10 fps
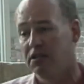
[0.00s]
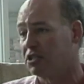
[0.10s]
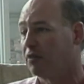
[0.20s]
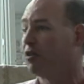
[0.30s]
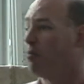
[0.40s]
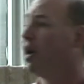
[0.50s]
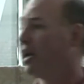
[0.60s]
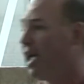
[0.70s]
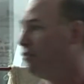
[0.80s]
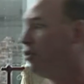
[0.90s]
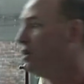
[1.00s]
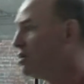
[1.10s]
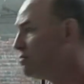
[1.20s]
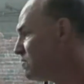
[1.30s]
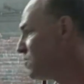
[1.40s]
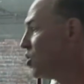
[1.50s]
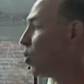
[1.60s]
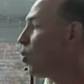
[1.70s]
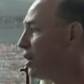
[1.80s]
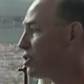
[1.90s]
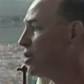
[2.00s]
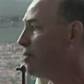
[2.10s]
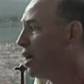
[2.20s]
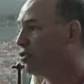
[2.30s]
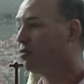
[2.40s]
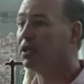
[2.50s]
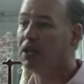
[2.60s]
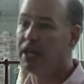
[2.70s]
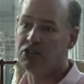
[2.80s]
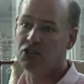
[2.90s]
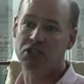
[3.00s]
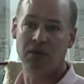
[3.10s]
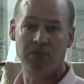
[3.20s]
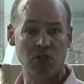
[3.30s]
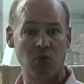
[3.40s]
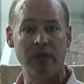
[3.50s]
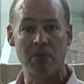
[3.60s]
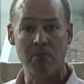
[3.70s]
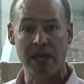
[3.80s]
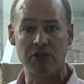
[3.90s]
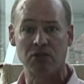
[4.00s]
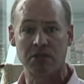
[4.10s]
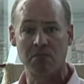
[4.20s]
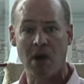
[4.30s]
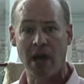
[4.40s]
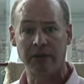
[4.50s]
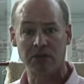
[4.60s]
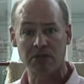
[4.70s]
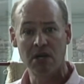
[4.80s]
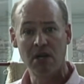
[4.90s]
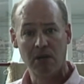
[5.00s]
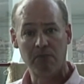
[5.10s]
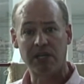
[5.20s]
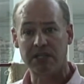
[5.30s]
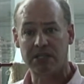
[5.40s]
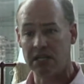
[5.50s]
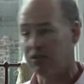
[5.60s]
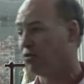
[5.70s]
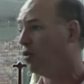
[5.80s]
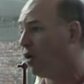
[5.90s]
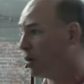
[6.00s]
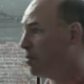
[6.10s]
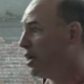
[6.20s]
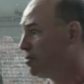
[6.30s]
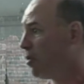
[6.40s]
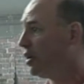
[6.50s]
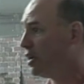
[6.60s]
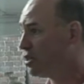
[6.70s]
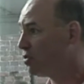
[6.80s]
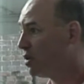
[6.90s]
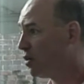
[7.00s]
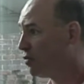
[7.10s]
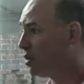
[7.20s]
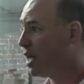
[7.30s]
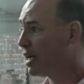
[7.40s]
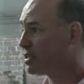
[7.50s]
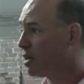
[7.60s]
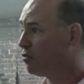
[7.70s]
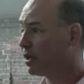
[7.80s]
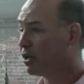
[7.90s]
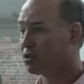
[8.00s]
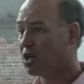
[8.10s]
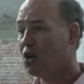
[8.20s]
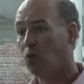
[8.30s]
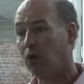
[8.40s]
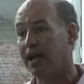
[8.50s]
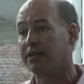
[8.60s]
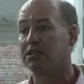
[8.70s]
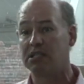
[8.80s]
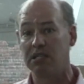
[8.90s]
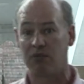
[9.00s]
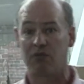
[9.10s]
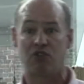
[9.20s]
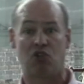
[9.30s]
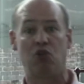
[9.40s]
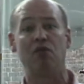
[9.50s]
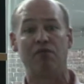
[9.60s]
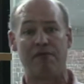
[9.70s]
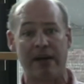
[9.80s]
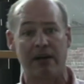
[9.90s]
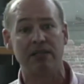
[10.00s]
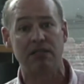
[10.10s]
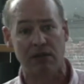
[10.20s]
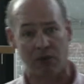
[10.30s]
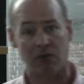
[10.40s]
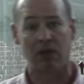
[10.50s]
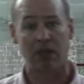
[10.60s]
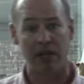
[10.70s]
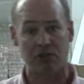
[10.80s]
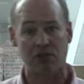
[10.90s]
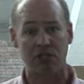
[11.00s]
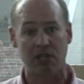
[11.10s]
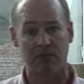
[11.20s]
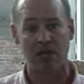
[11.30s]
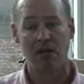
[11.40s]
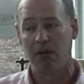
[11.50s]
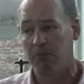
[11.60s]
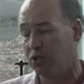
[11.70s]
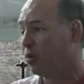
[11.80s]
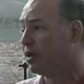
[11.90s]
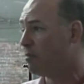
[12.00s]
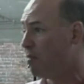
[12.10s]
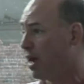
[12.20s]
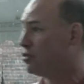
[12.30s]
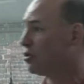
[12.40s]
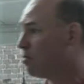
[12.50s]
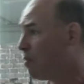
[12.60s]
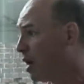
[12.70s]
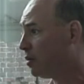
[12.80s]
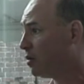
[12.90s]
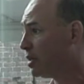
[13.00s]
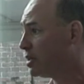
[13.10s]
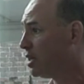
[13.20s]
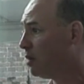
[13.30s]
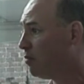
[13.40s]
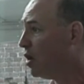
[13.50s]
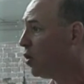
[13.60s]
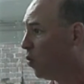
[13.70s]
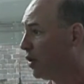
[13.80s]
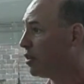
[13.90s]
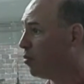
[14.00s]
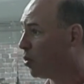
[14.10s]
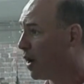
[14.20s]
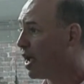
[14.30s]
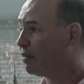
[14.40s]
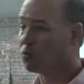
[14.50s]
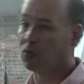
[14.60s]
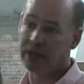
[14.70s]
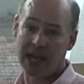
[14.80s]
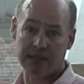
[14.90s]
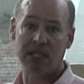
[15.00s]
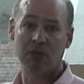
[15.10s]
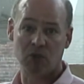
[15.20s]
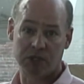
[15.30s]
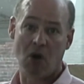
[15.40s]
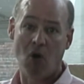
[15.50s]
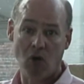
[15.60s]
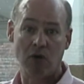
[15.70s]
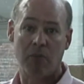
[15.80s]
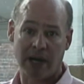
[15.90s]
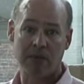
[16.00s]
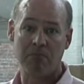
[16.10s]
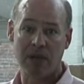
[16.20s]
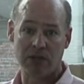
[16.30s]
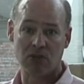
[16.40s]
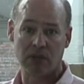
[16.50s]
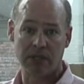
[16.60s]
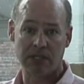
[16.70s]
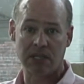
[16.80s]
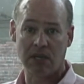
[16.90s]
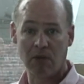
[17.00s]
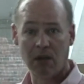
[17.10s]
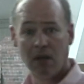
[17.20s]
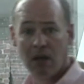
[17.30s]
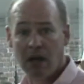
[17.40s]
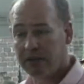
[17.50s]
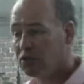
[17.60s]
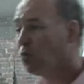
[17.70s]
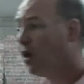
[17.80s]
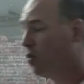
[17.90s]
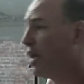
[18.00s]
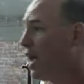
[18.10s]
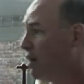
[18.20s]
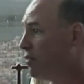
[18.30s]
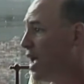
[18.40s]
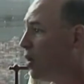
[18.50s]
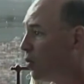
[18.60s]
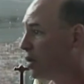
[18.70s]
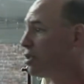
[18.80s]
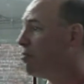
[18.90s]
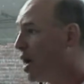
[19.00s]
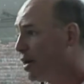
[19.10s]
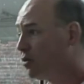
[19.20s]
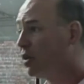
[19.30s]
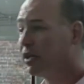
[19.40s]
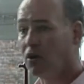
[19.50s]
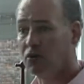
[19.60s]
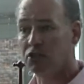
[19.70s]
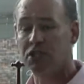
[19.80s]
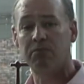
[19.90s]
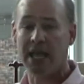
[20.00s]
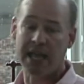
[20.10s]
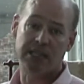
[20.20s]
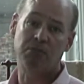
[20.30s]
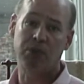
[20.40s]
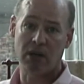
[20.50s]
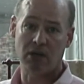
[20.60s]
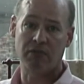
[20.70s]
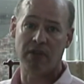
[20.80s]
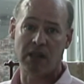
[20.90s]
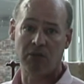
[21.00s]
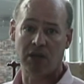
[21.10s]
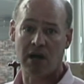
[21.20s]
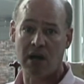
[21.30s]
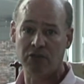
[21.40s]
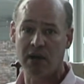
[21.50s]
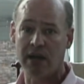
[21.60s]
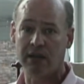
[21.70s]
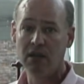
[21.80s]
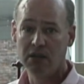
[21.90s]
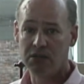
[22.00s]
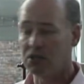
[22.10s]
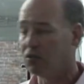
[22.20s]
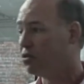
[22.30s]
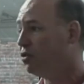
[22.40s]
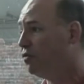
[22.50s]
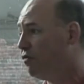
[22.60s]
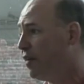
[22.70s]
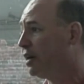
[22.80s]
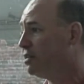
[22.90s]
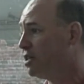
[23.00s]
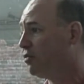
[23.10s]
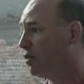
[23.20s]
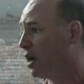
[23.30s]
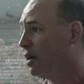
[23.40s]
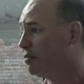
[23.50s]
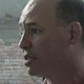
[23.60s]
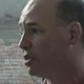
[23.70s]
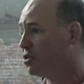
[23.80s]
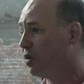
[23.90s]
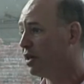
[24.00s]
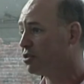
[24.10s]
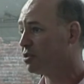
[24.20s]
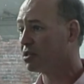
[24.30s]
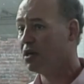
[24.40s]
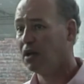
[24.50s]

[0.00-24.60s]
Some of you might have a, a you know, question about the relationship between the majors and minors because through our baseball history over the last several years, we got to see two very different relationships between the major and minor league team with the Braves, where that team was owned by the major league team uh, to what we have now, where it's a minor league ownership that has a player development contract. So two very different kind of situations.